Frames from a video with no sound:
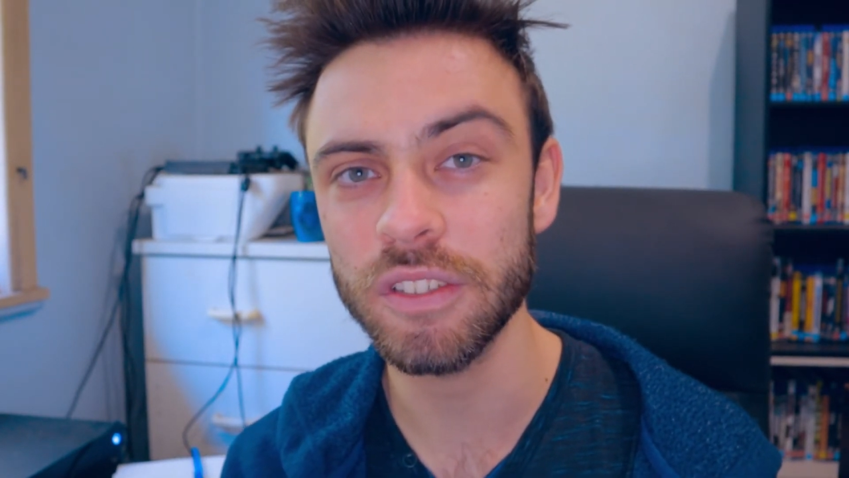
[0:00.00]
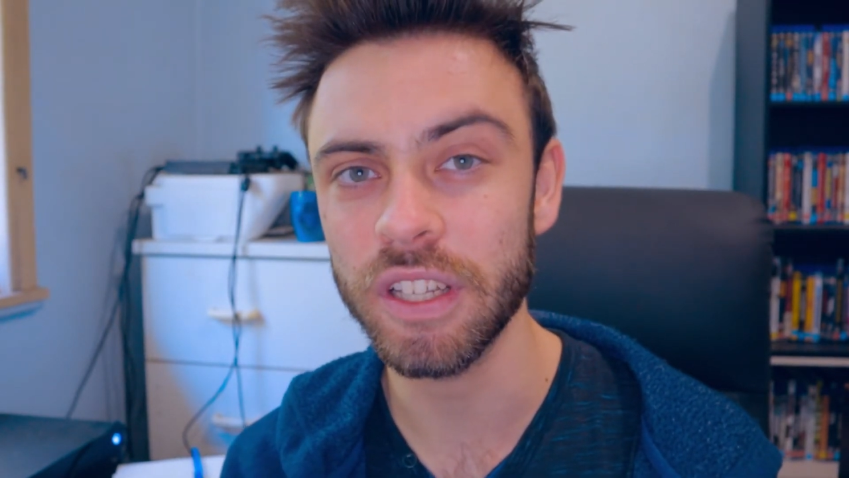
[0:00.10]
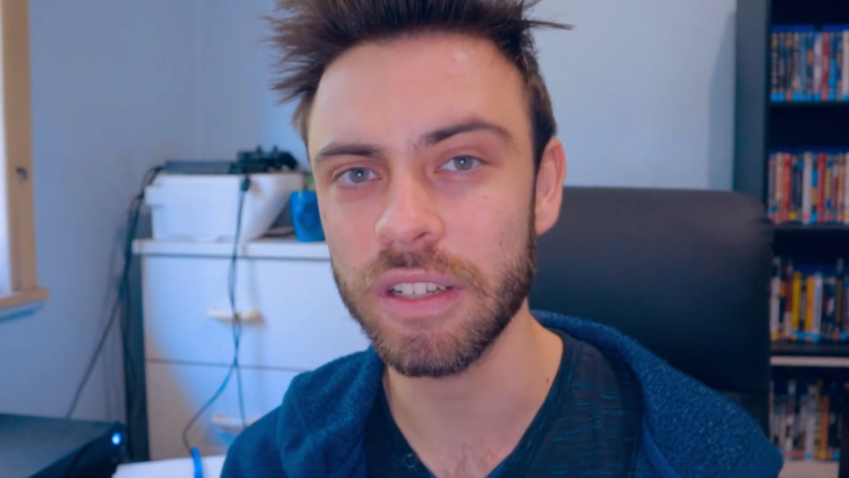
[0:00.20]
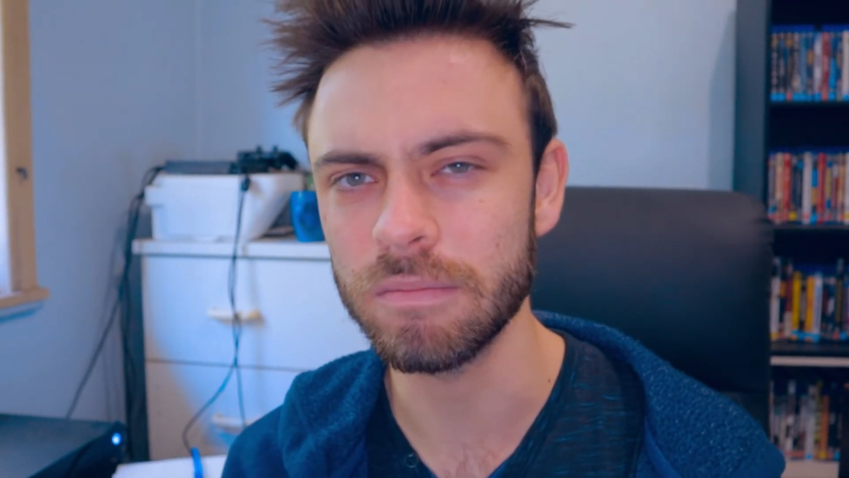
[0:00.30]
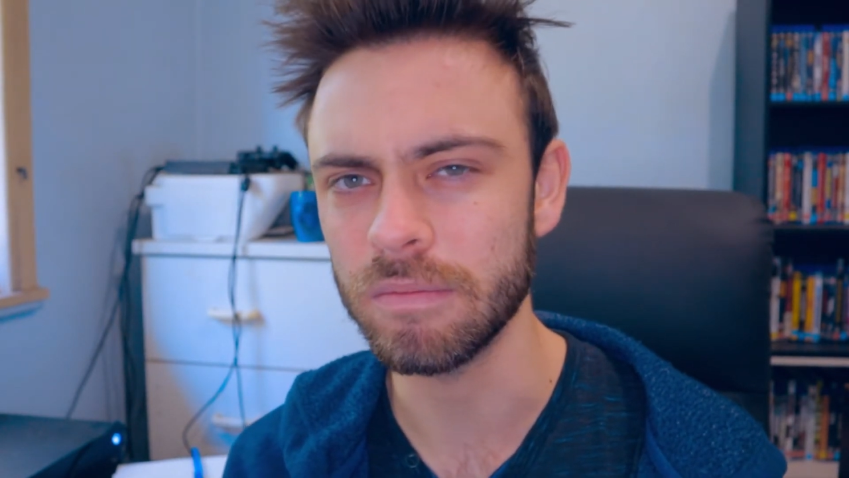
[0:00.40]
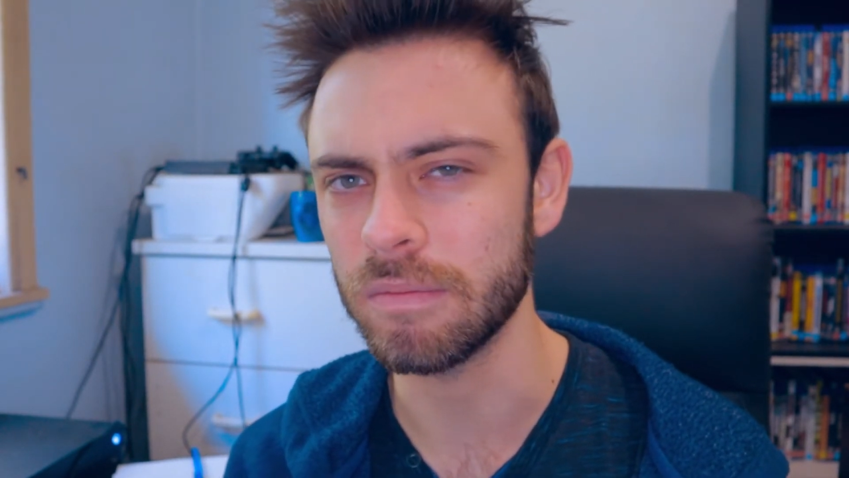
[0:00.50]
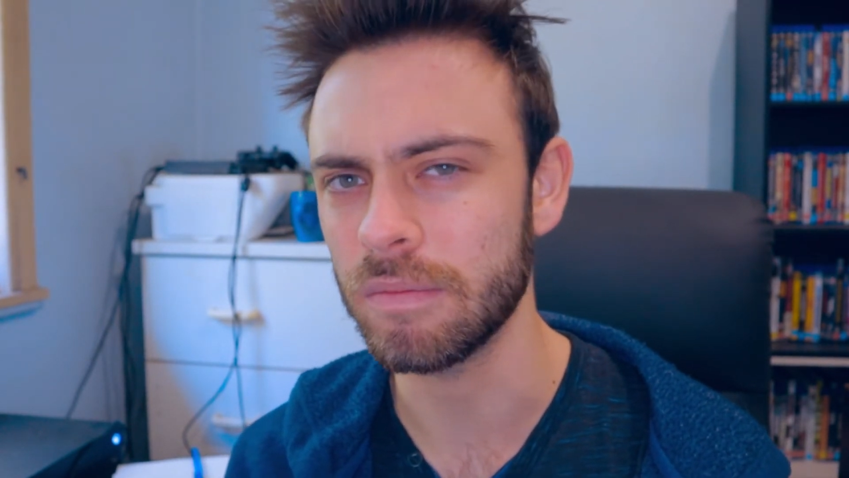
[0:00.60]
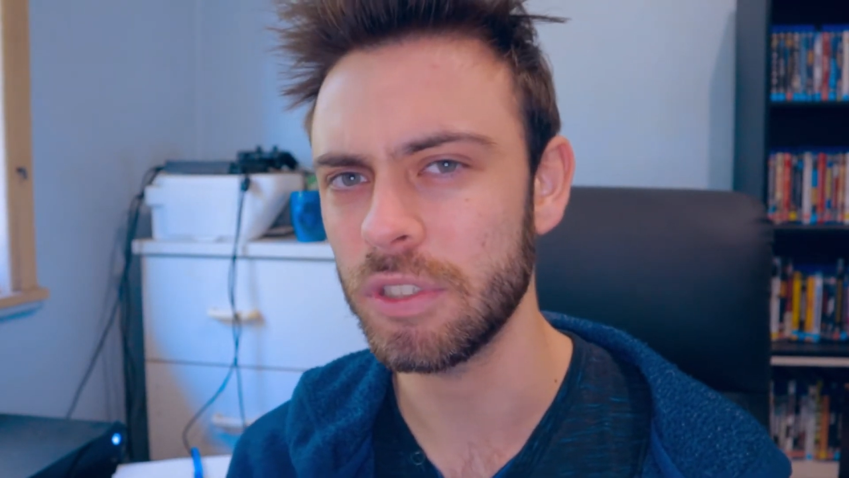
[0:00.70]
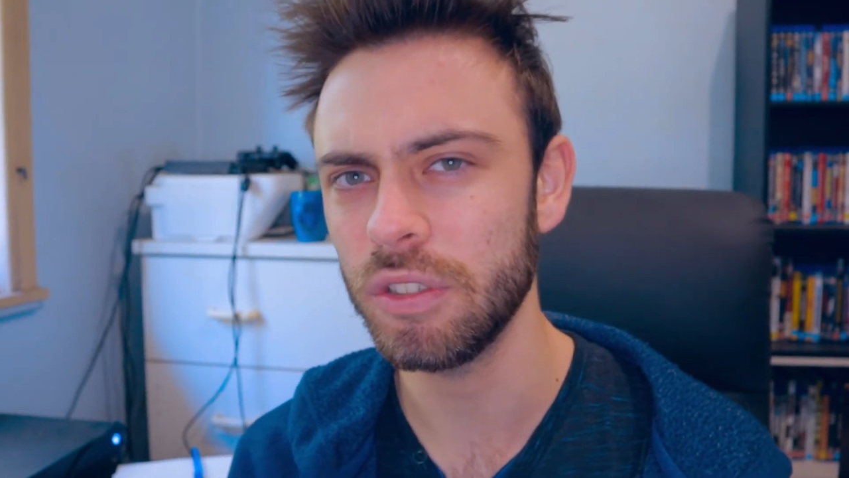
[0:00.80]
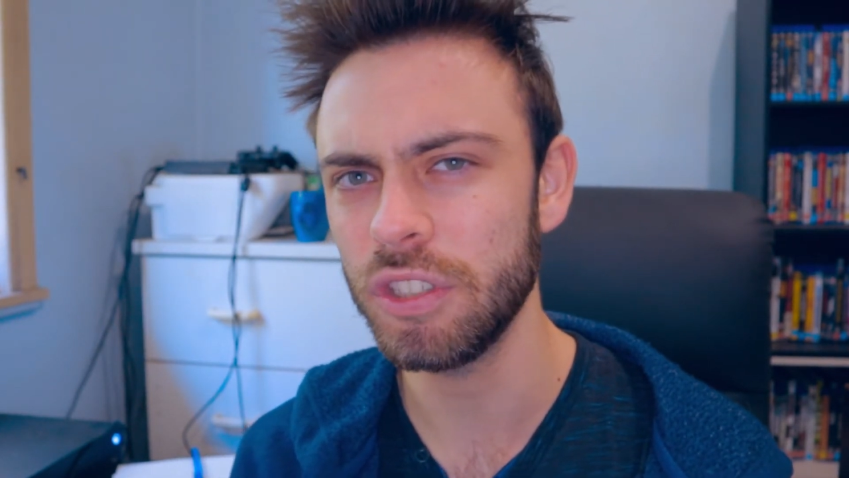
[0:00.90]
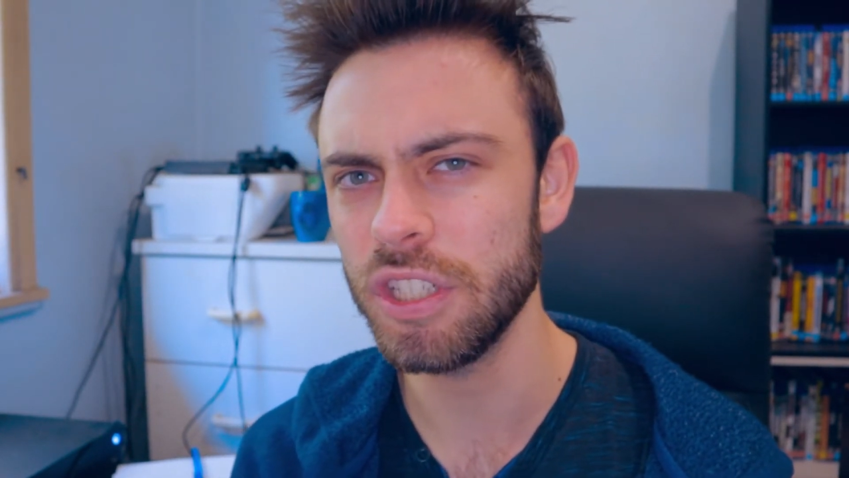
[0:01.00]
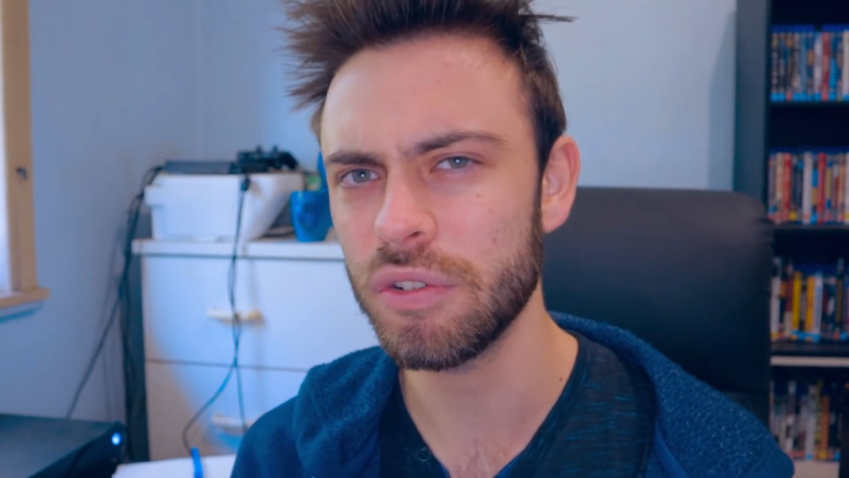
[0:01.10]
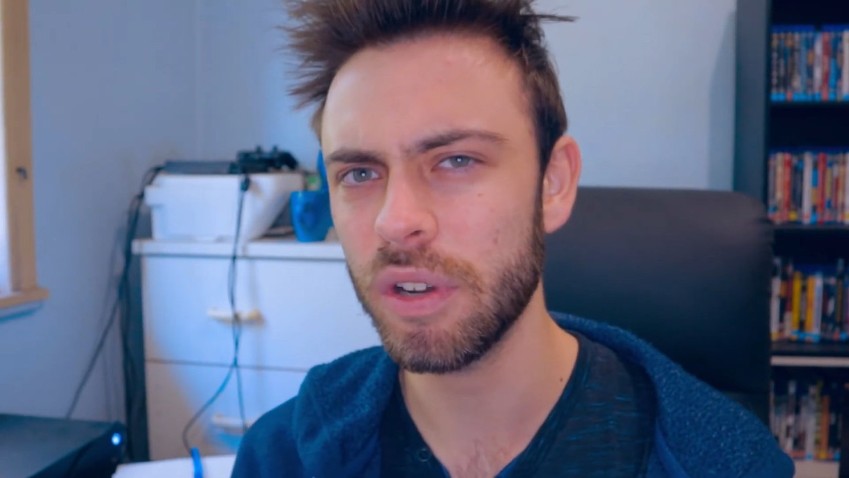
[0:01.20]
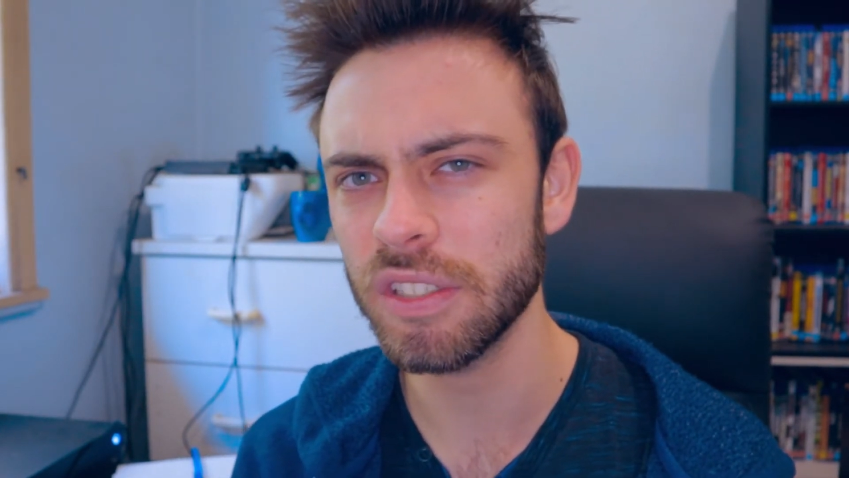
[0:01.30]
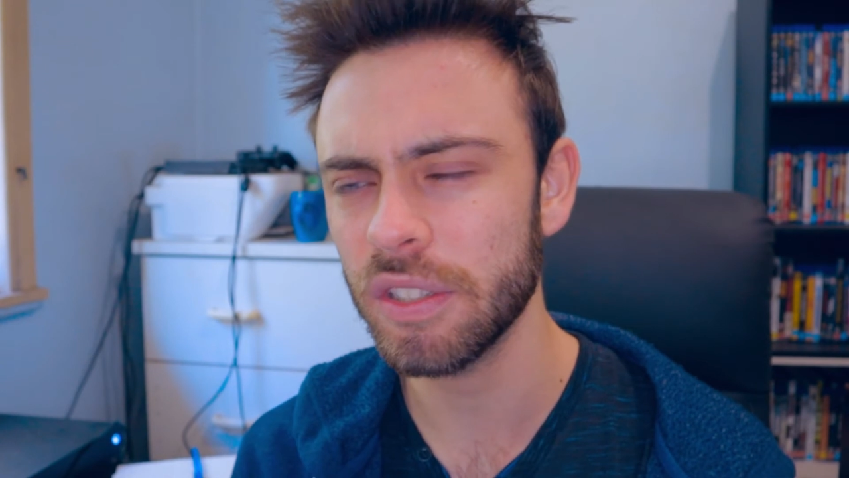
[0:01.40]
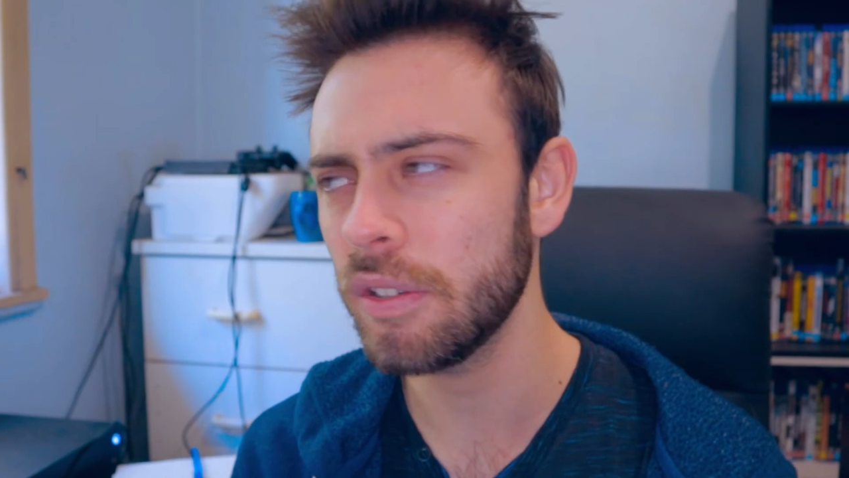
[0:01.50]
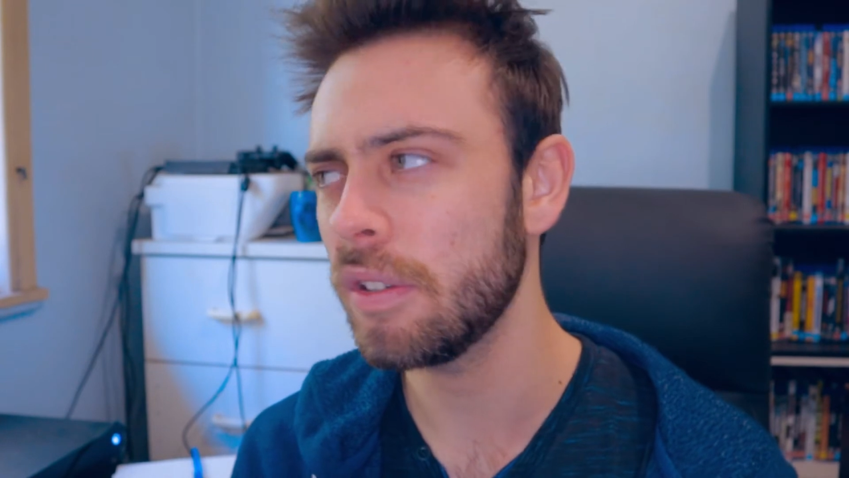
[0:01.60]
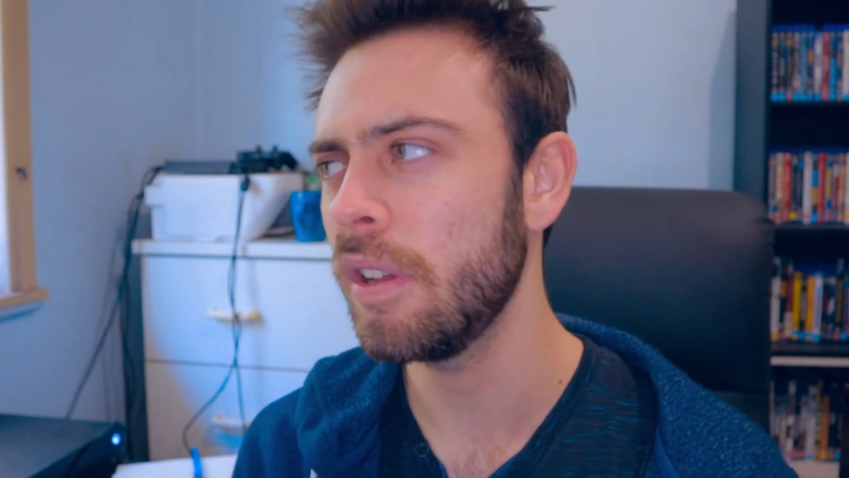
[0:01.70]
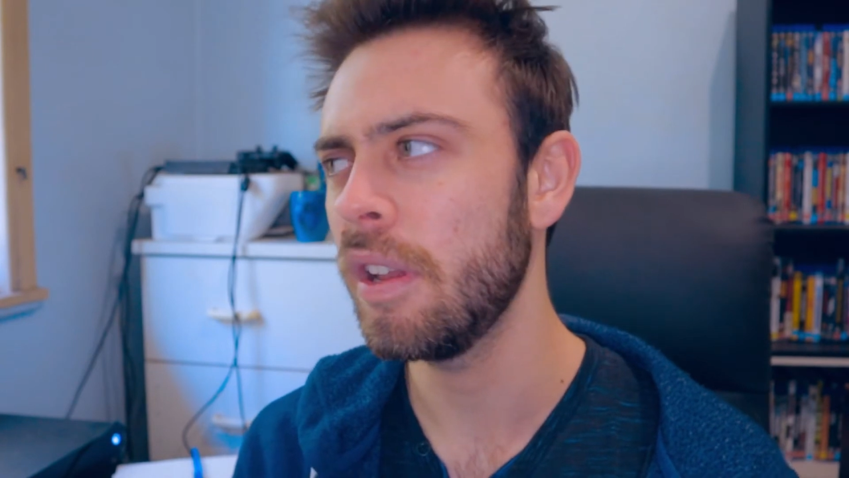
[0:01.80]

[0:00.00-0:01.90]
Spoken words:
I was like, should she trust her?